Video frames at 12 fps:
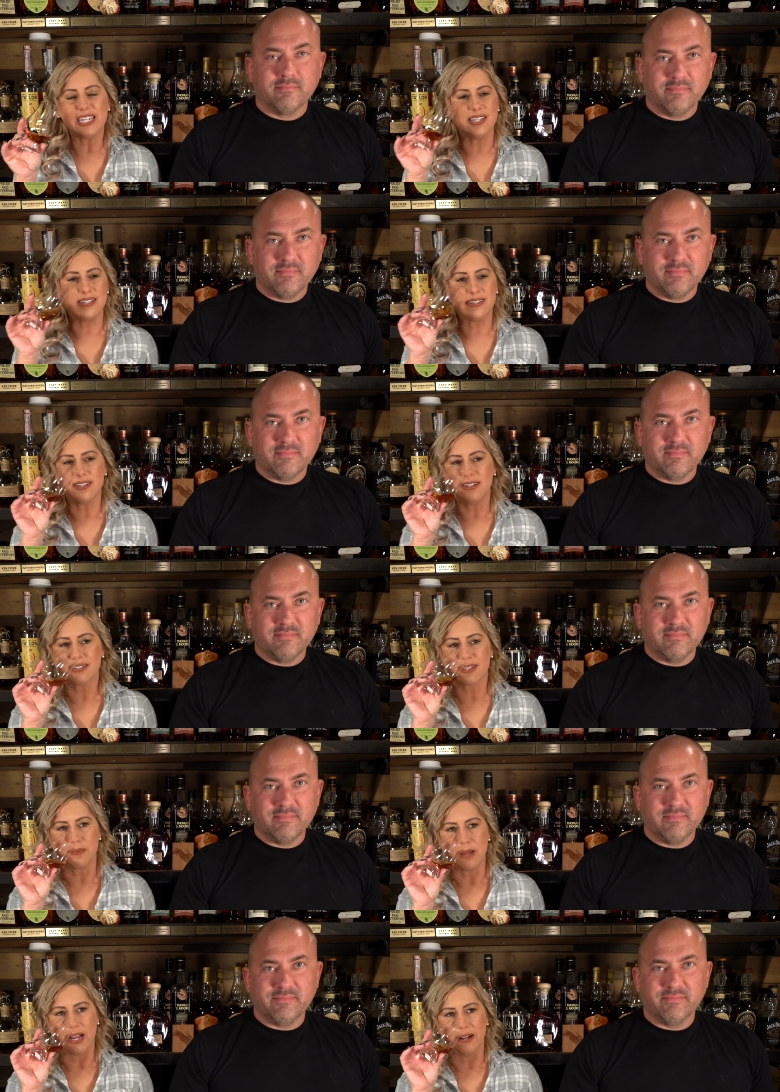Speaker 1: easy to
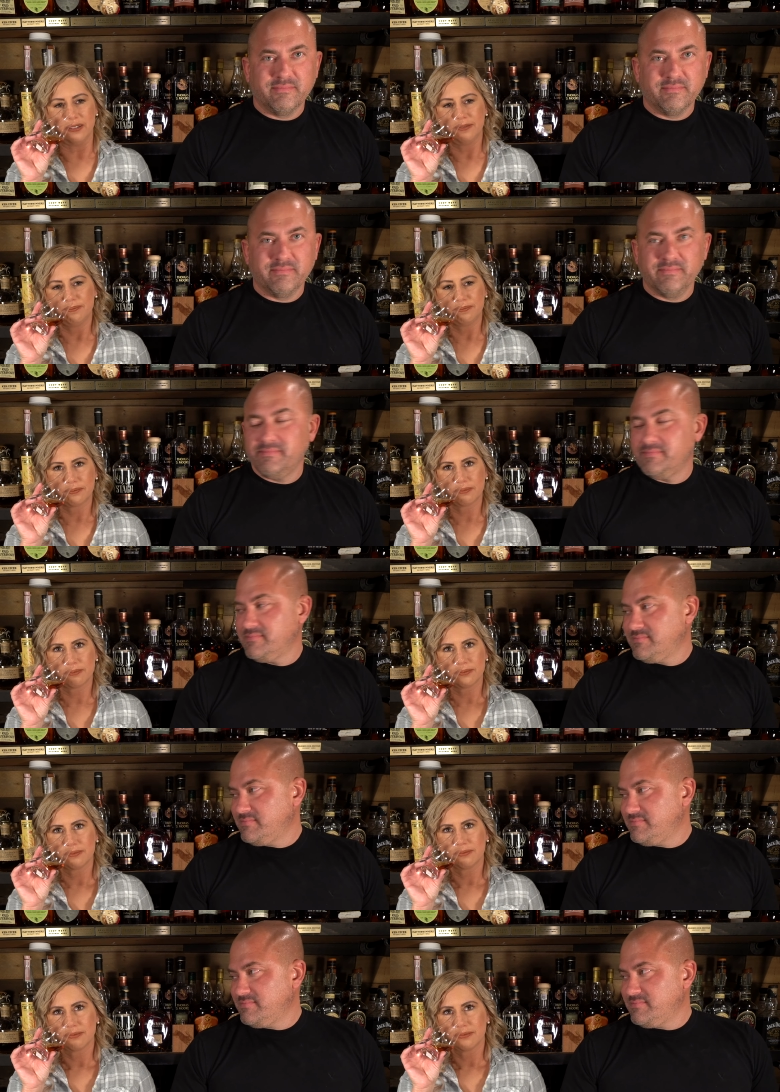smell.
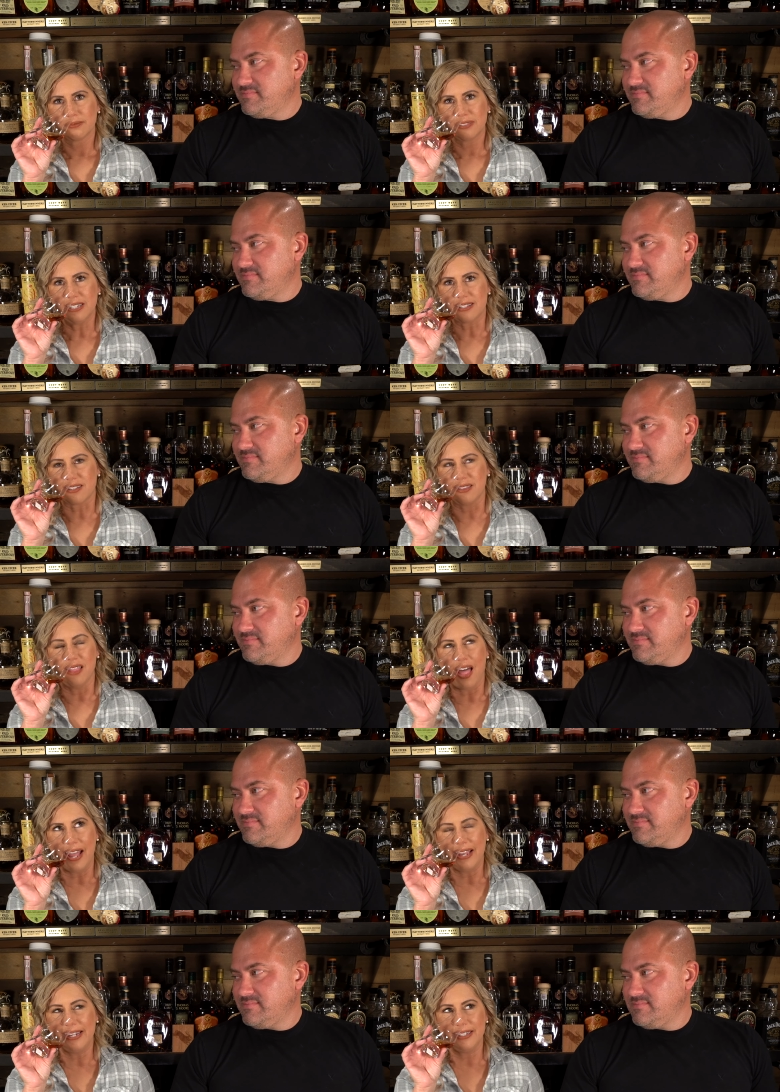It's
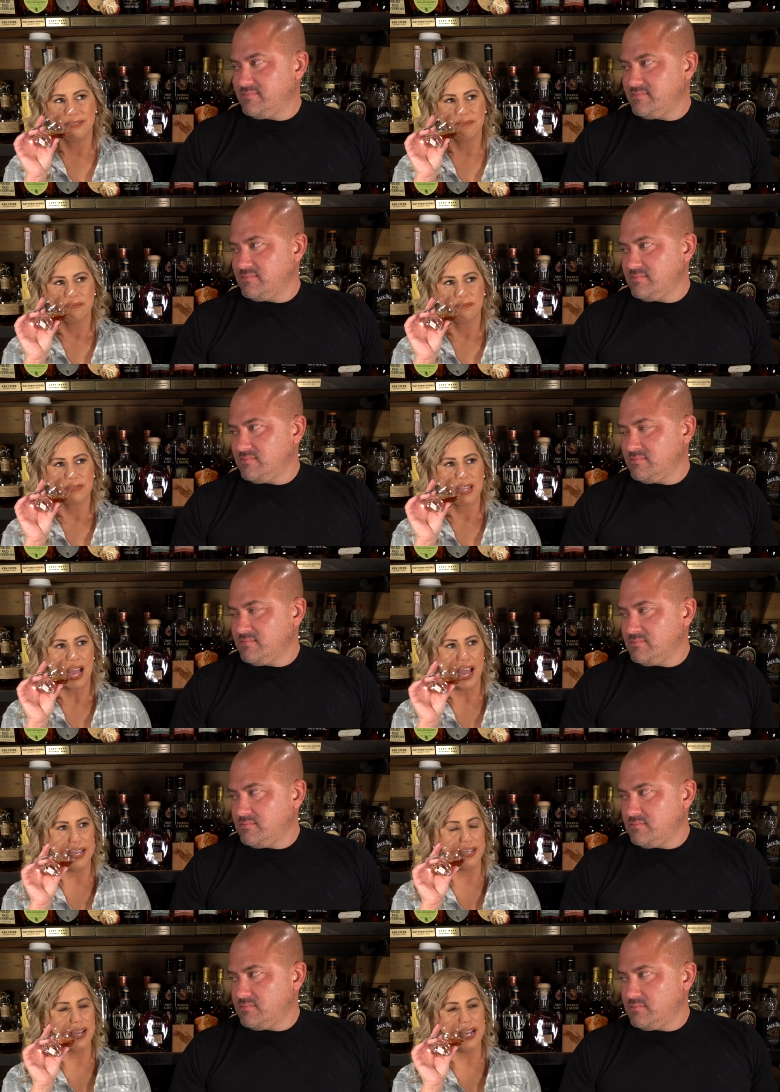light.
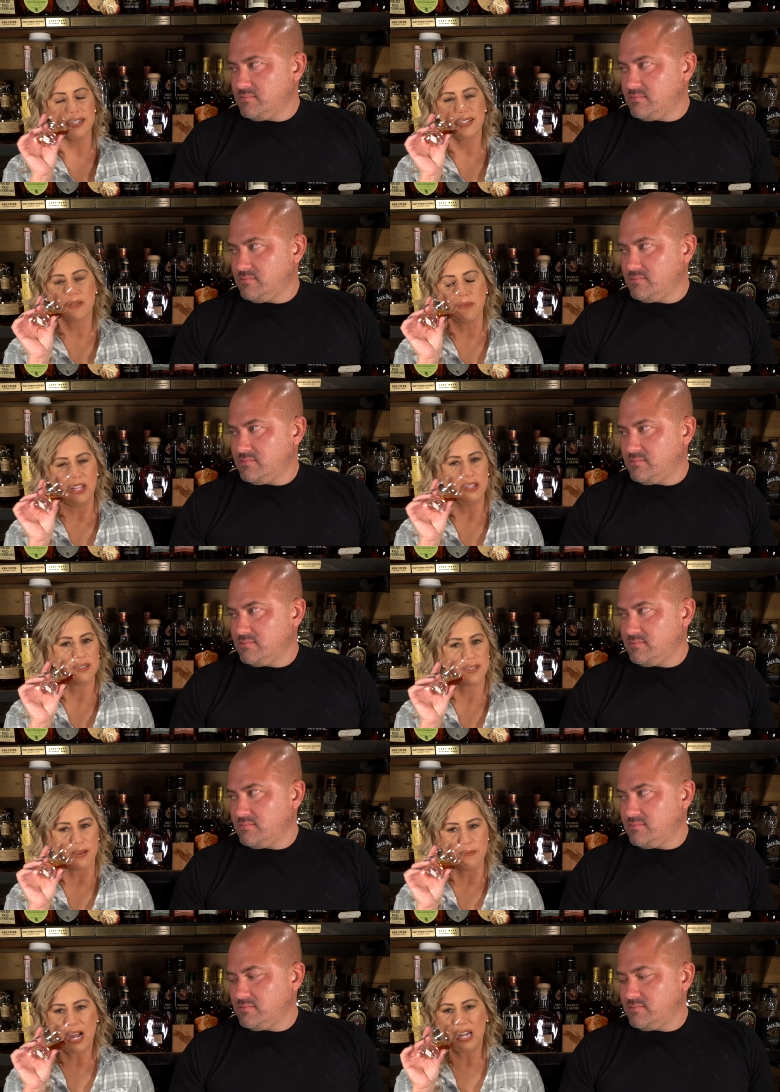I, I smell
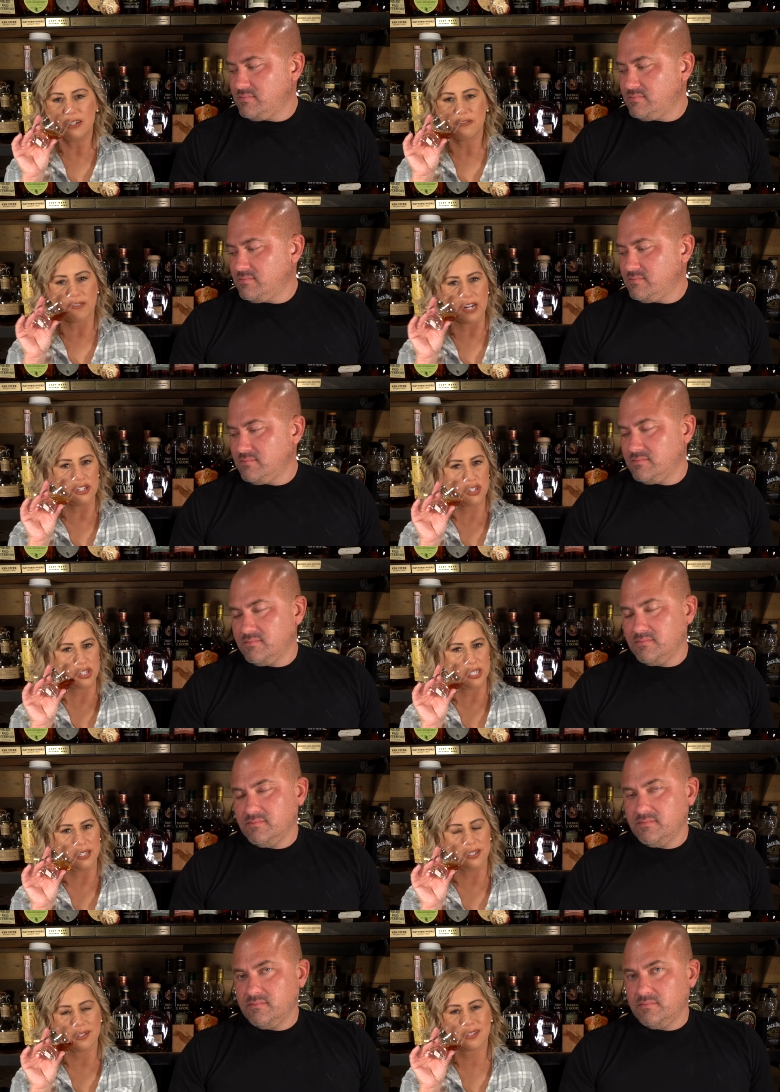some kind of
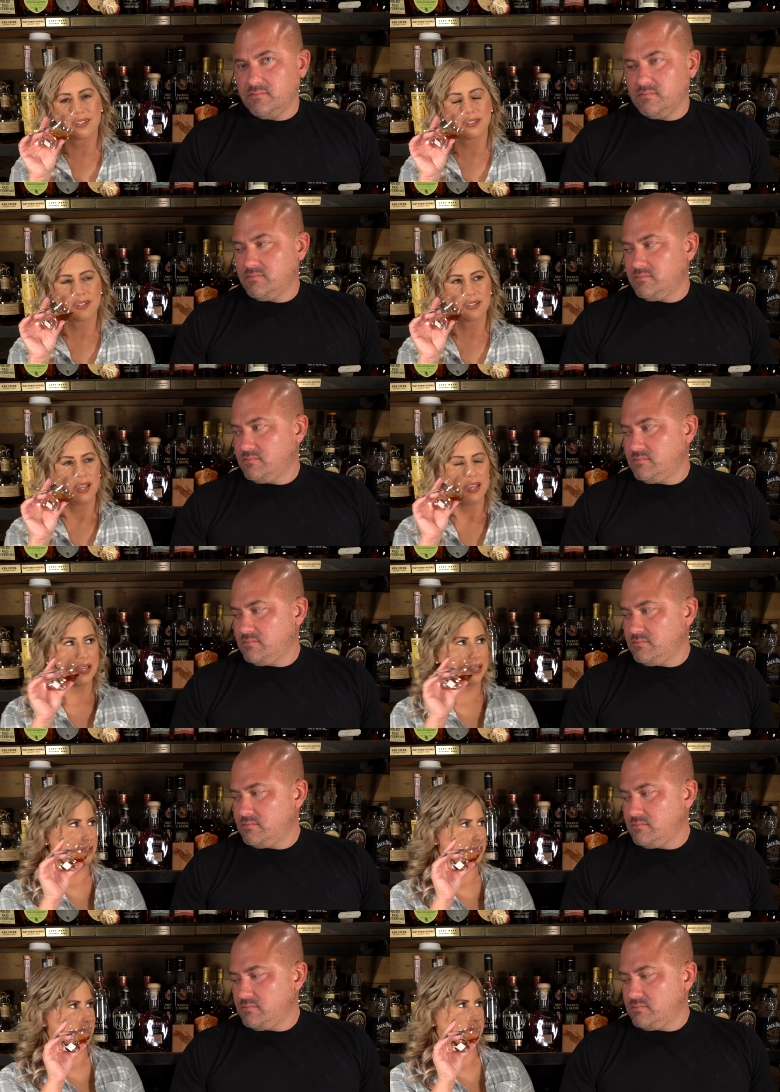freshness.
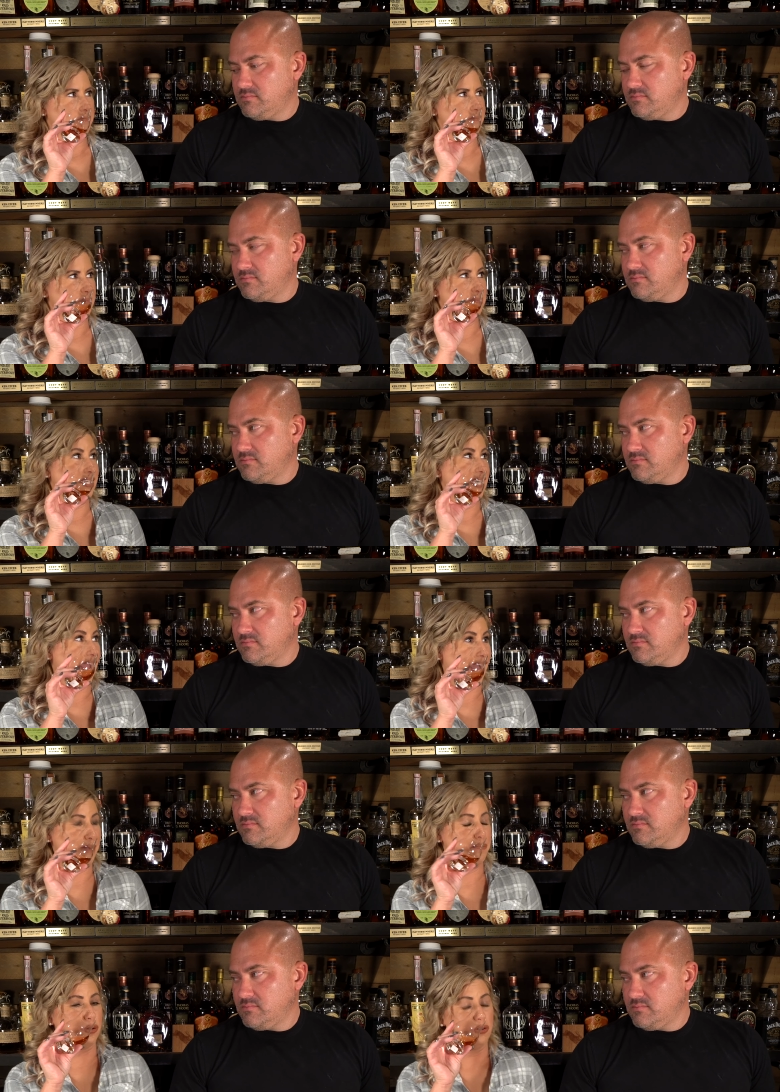Maybe an
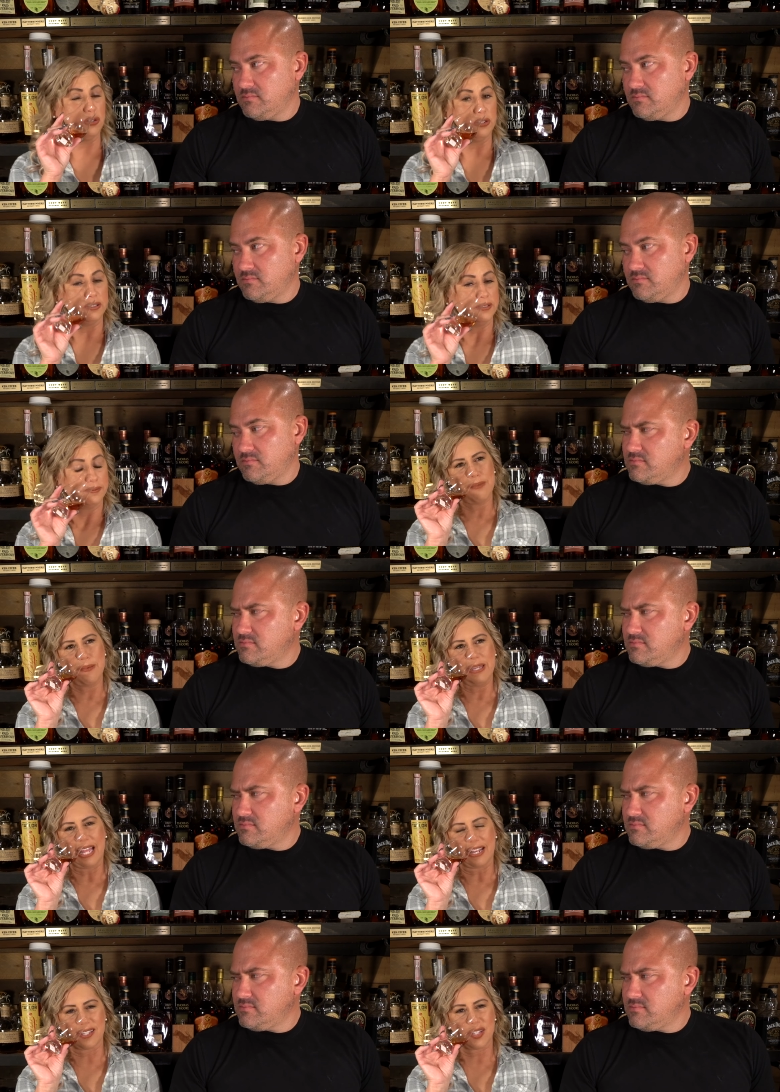apple. Maybe
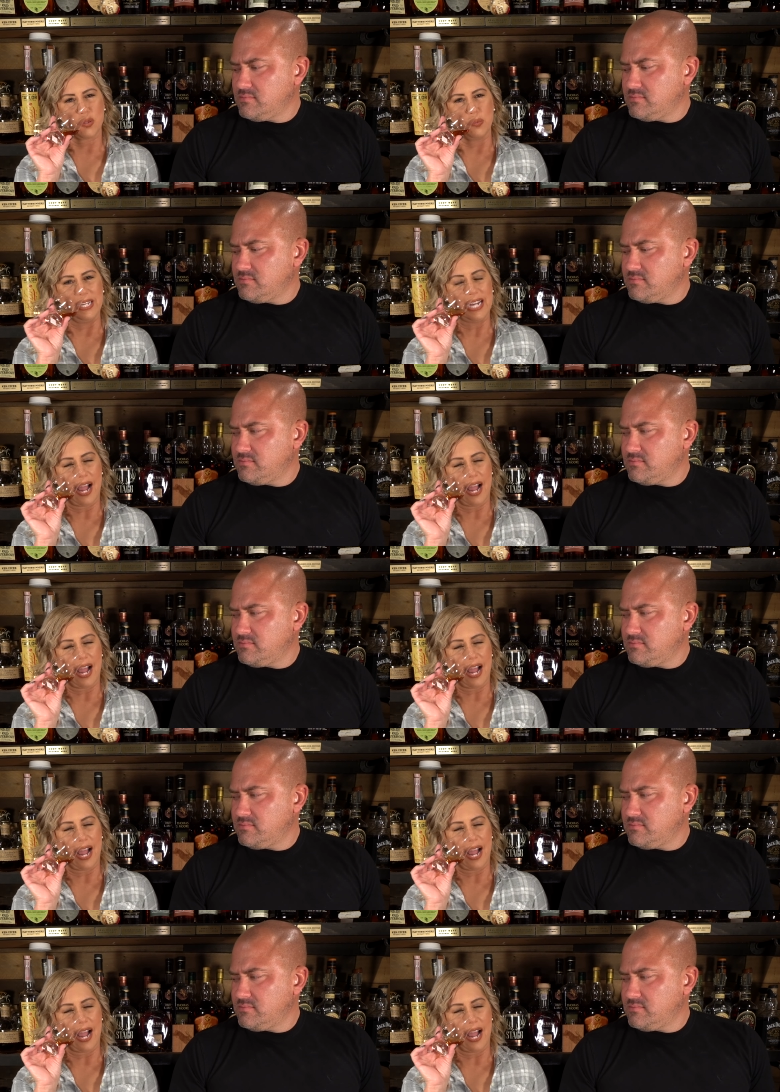like a sweet